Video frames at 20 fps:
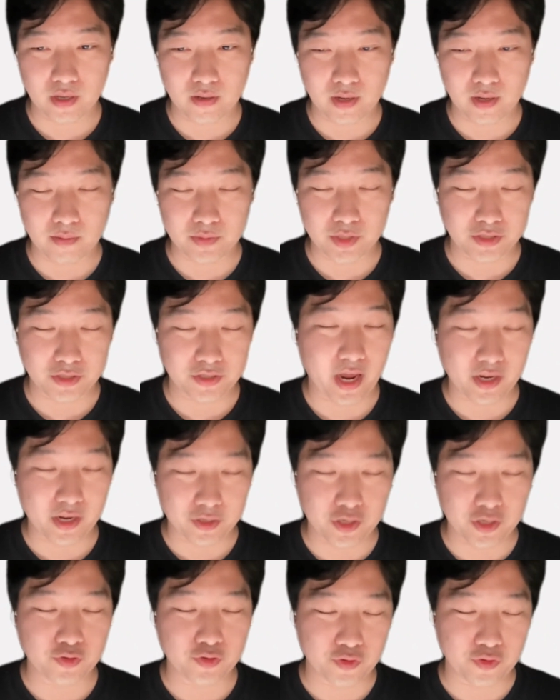I'm just
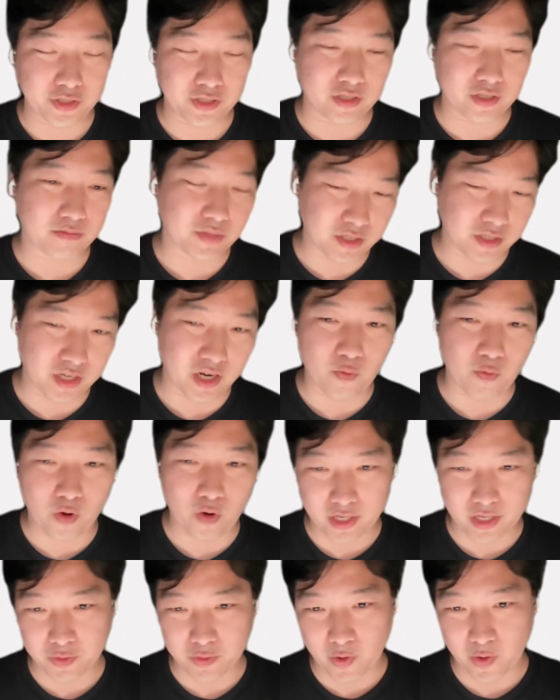actually doing some design
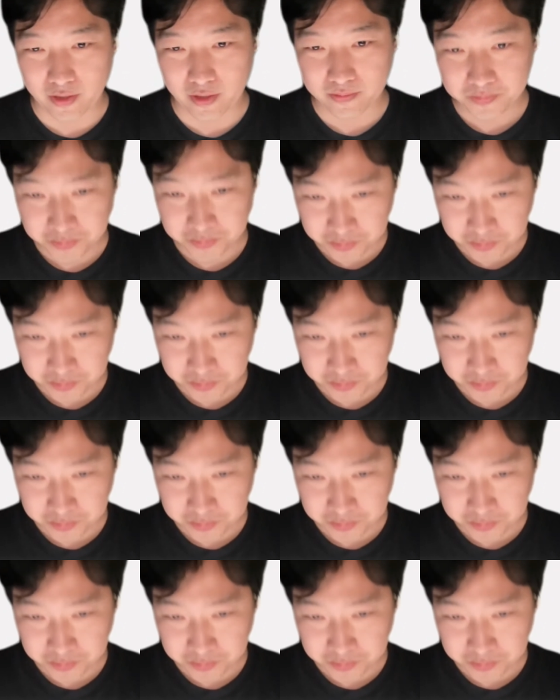work as well.